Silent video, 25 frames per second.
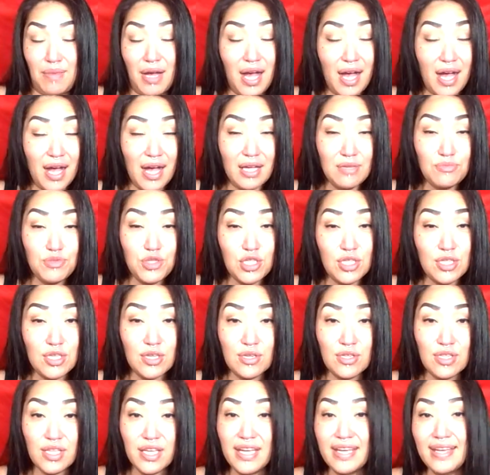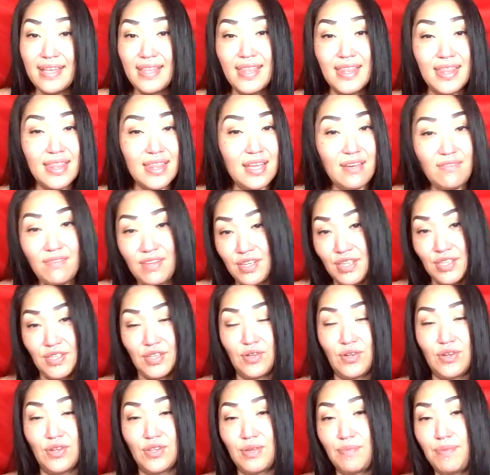I absolutely love and
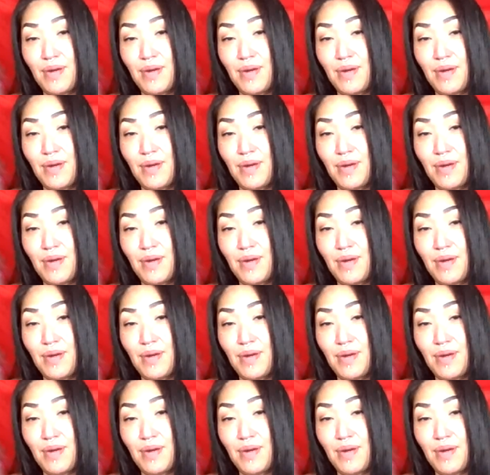adore the